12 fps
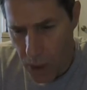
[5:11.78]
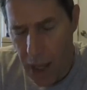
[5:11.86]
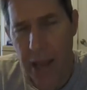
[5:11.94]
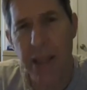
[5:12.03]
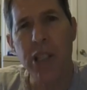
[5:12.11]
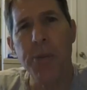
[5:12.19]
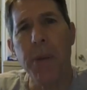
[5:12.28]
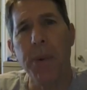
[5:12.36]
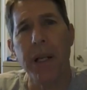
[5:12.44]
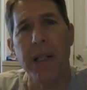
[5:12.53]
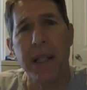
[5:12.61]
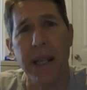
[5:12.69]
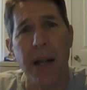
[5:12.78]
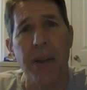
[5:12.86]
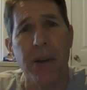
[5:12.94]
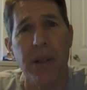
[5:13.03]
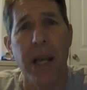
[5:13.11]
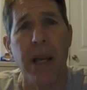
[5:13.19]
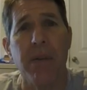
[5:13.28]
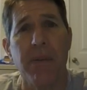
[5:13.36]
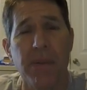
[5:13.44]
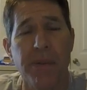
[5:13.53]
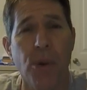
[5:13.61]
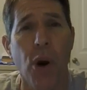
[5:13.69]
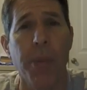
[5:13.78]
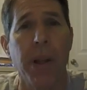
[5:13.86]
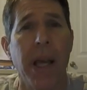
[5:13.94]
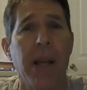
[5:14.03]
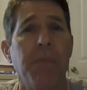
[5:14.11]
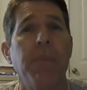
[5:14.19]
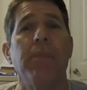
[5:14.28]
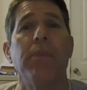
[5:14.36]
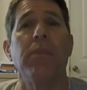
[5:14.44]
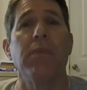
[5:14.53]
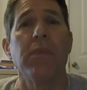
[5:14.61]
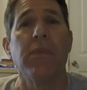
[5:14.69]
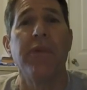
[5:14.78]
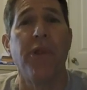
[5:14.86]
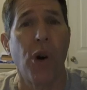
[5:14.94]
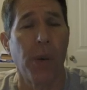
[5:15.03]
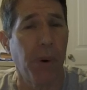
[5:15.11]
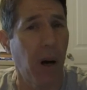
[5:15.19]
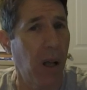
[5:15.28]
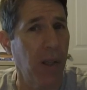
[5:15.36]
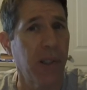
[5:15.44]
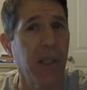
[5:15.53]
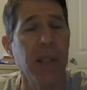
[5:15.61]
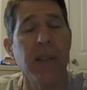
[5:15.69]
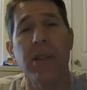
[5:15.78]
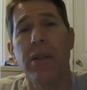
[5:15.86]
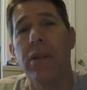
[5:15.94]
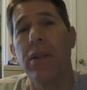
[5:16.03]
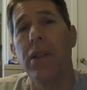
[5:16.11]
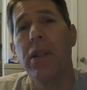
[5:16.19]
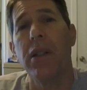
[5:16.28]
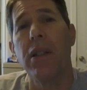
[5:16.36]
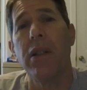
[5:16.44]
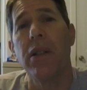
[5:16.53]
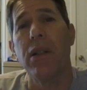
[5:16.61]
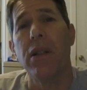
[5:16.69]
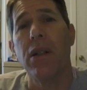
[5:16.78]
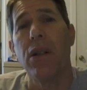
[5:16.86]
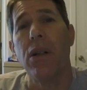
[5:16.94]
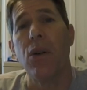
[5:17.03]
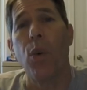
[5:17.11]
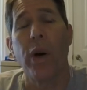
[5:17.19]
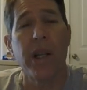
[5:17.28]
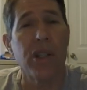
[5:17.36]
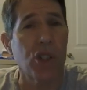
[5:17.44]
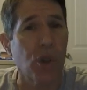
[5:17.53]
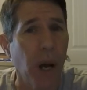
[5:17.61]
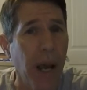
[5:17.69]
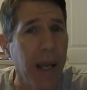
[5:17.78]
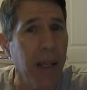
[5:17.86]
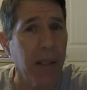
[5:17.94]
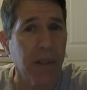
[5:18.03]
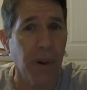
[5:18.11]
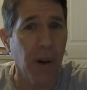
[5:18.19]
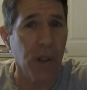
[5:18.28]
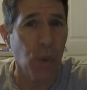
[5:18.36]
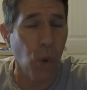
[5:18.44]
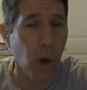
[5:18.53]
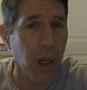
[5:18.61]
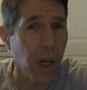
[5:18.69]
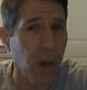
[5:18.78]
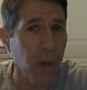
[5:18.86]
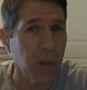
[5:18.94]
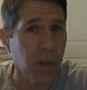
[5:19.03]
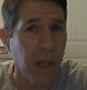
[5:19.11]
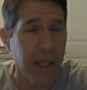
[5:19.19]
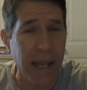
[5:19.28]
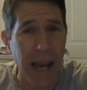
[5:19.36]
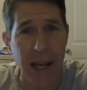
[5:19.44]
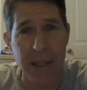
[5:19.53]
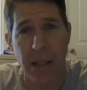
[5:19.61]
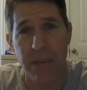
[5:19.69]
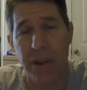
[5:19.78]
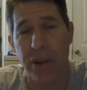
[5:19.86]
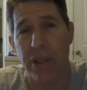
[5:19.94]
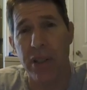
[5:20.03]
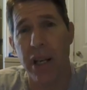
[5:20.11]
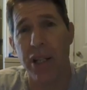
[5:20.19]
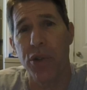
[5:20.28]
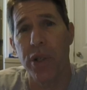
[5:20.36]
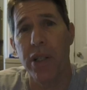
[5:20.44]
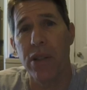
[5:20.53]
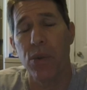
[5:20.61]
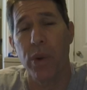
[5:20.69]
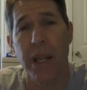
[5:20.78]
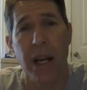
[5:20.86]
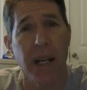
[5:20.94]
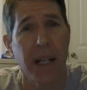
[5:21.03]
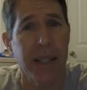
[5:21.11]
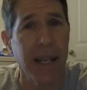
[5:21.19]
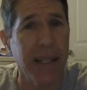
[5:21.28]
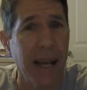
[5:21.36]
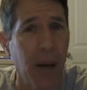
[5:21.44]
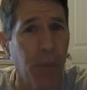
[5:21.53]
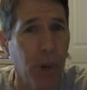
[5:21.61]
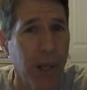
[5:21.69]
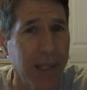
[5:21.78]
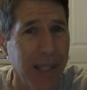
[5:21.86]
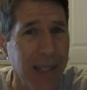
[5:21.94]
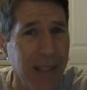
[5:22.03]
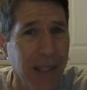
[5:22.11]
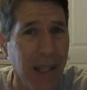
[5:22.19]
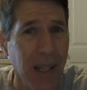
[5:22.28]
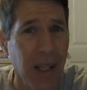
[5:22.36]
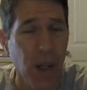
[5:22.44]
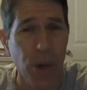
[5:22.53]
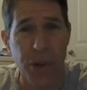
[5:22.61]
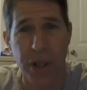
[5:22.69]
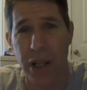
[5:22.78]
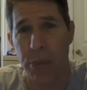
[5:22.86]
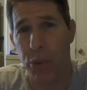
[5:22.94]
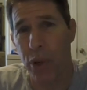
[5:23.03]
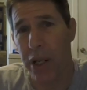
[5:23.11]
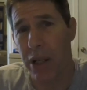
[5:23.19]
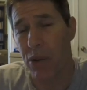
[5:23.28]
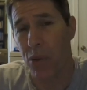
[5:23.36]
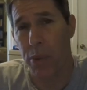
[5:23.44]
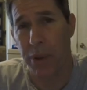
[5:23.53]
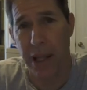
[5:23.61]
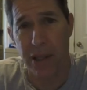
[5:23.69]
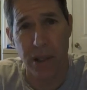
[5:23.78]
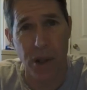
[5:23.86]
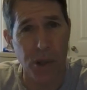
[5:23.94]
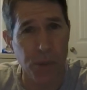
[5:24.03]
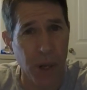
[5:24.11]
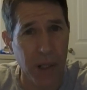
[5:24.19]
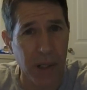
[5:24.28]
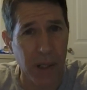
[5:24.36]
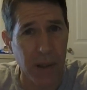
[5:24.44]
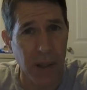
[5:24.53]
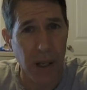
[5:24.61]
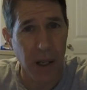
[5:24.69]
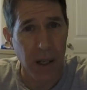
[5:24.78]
And these people get together and they formulate foreign policies, when to strike as far as war goes and attacks on various countries, when they're going to take down presidents, who they're going to put in replace of those presidents.